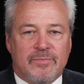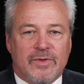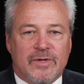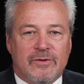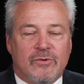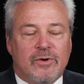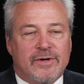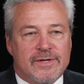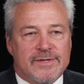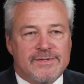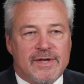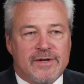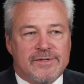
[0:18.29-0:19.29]
The
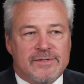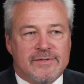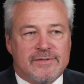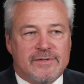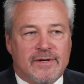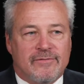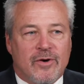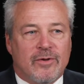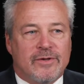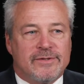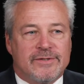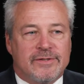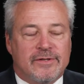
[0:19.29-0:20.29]
organizations I
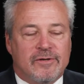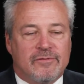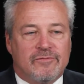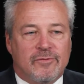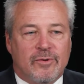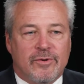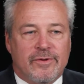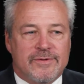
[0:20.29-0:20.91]
volunteer for,